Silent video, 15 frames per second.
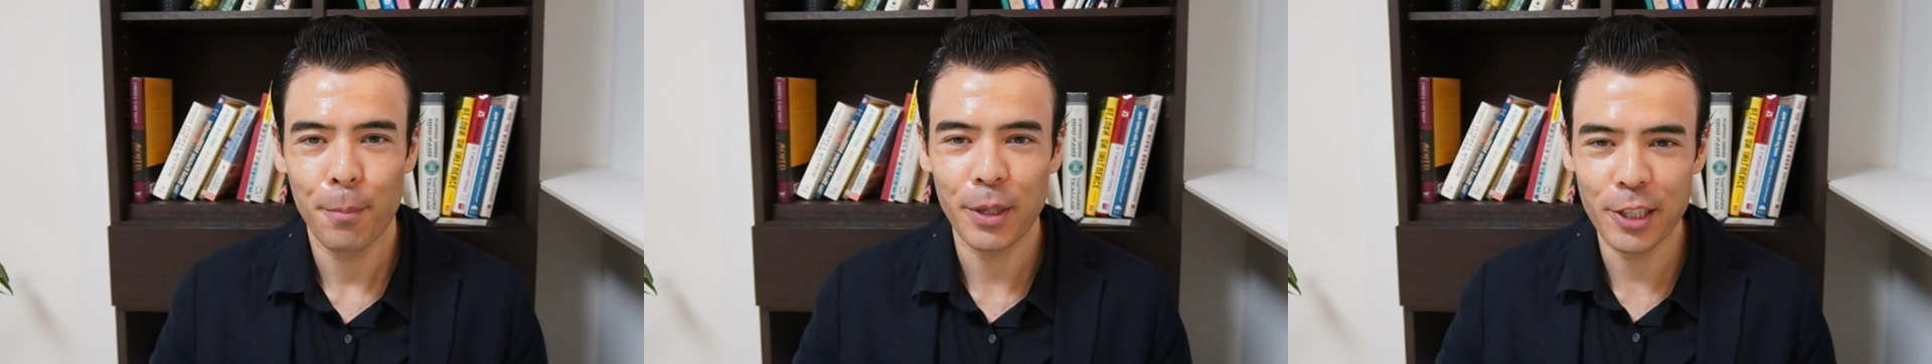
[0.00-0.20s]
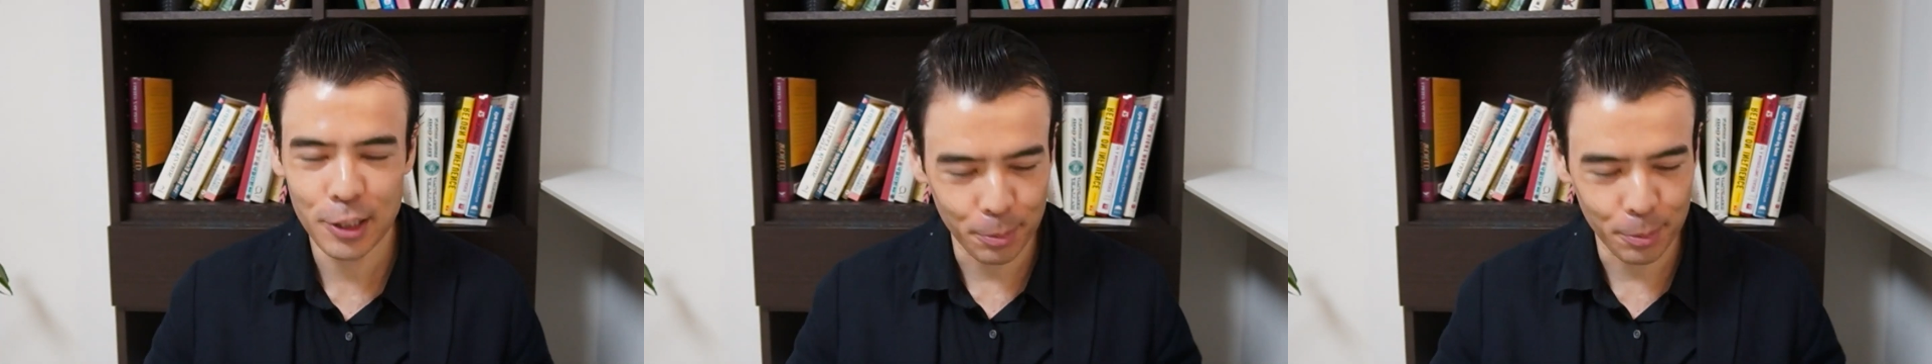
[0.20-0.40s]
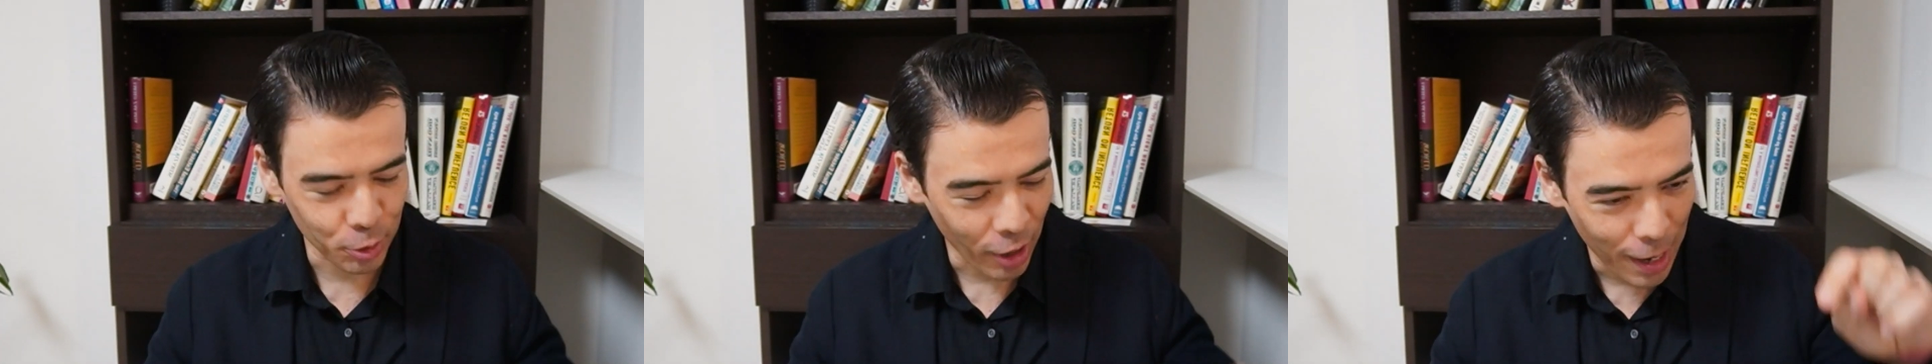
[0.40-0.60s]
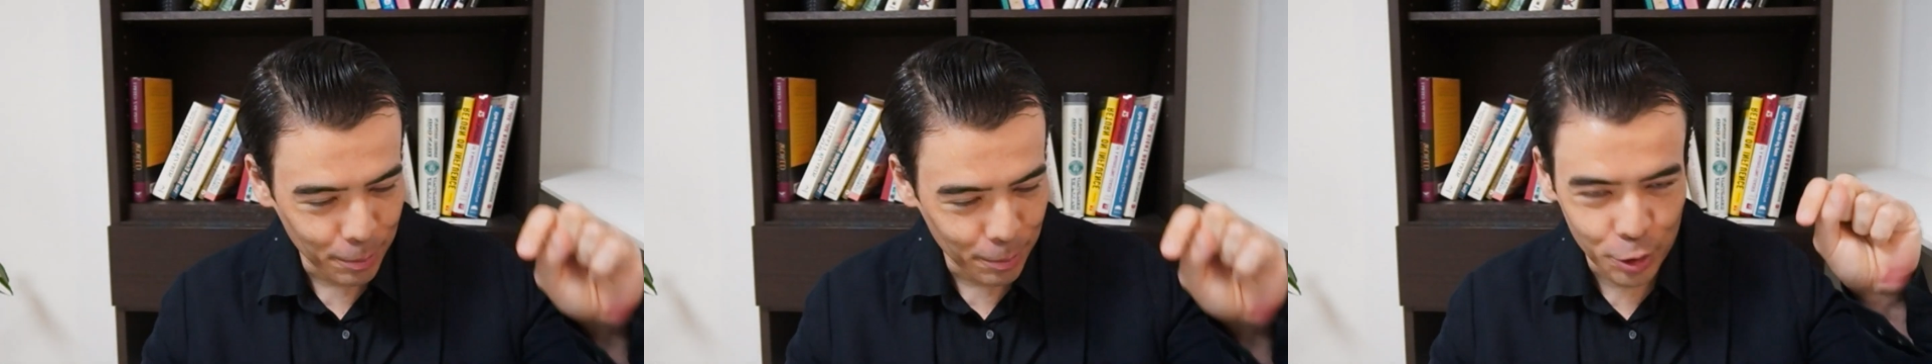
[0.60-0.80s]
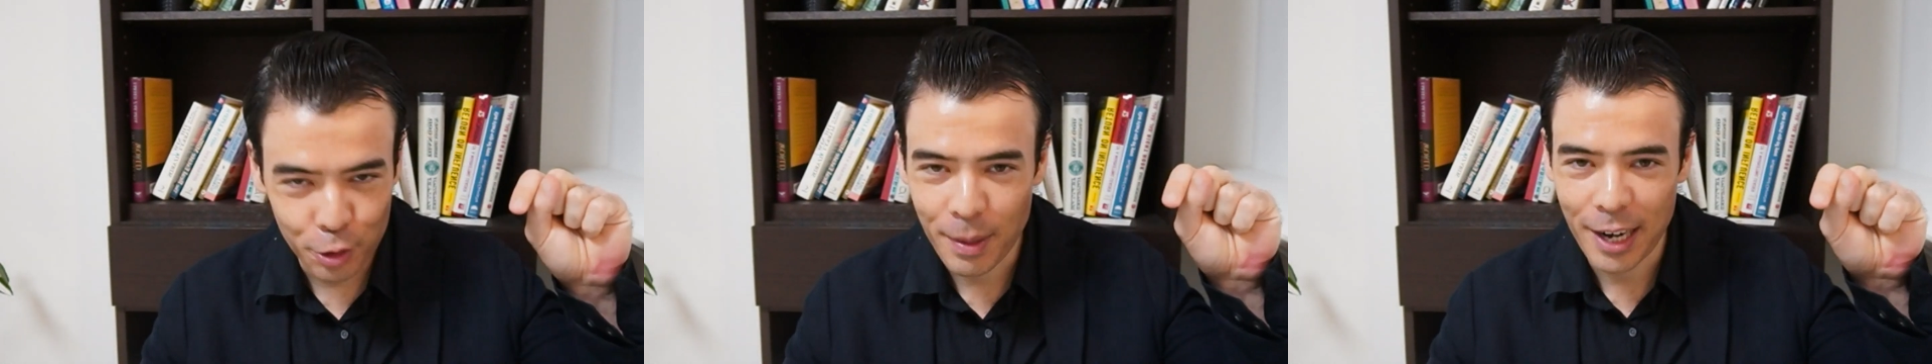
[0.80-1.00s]
Please
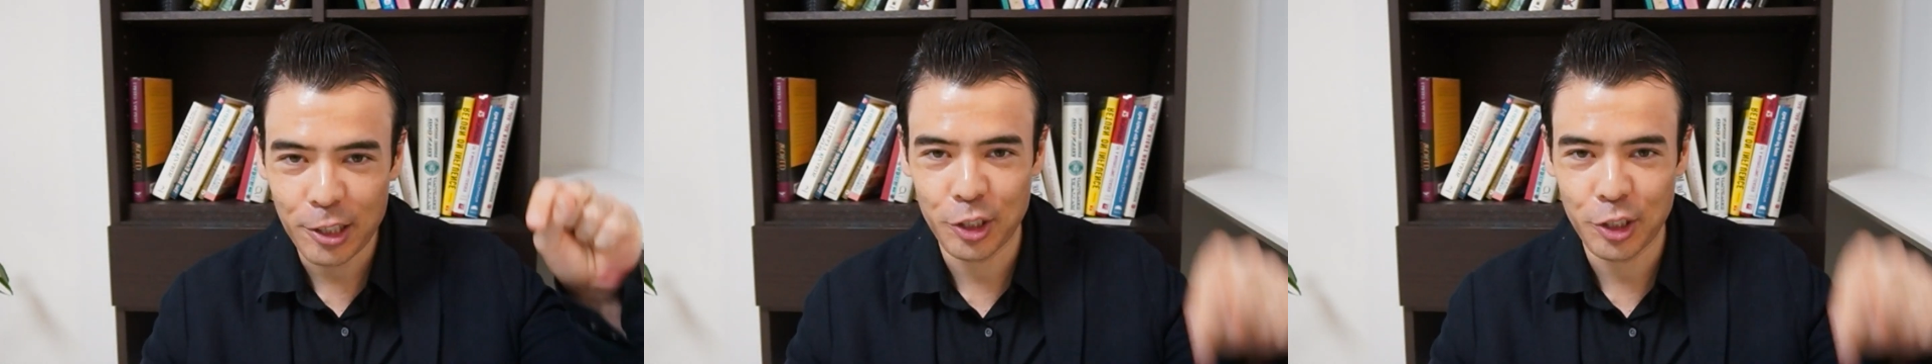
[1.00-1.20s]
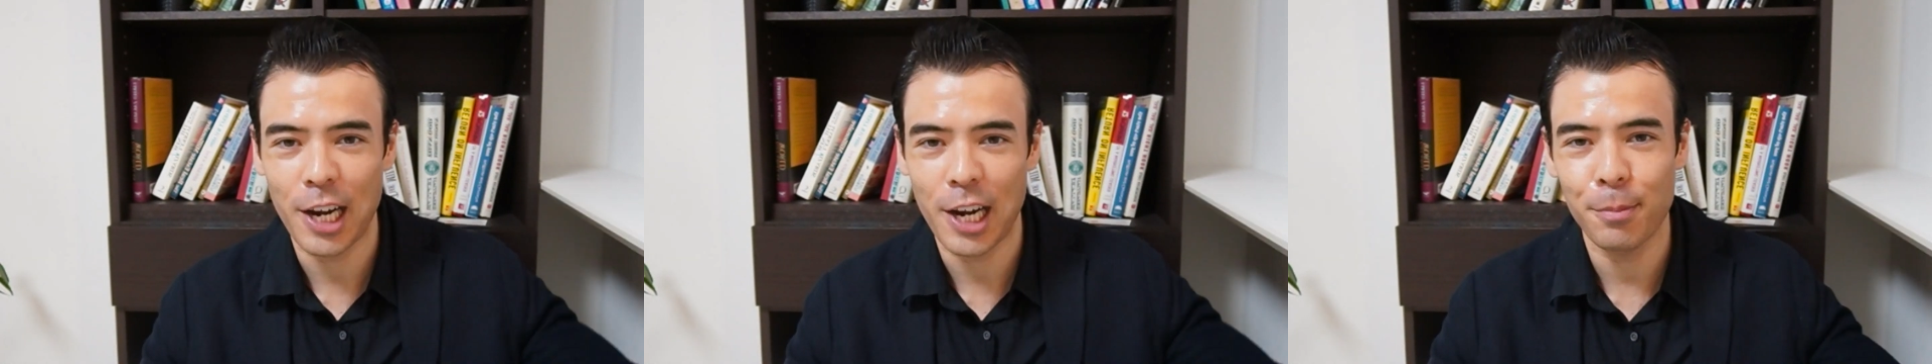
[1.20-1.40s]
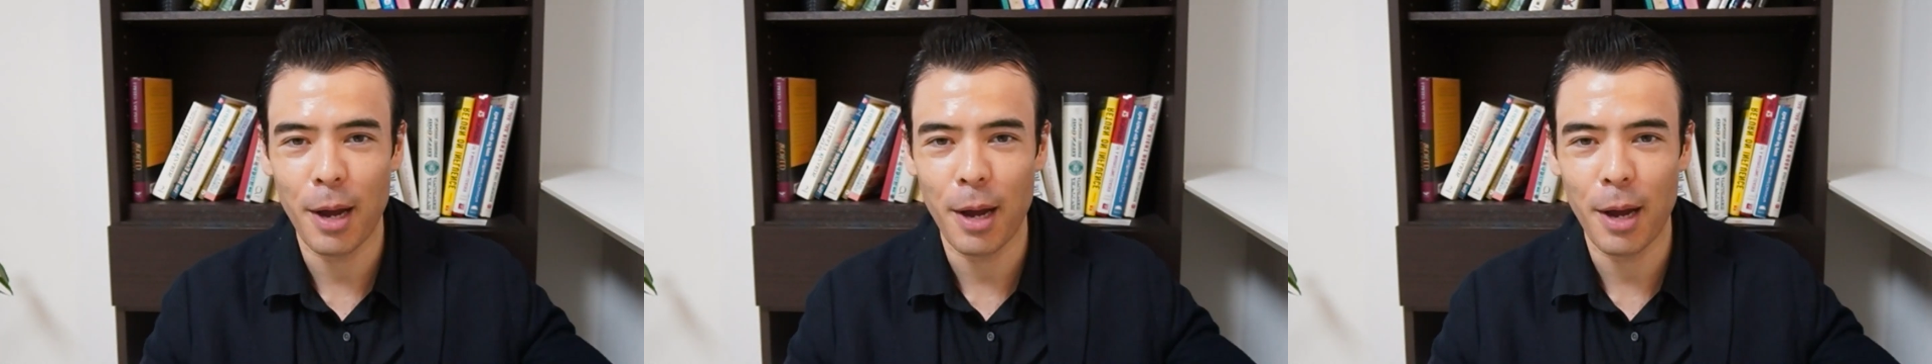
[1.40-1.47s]
subscribe to my channel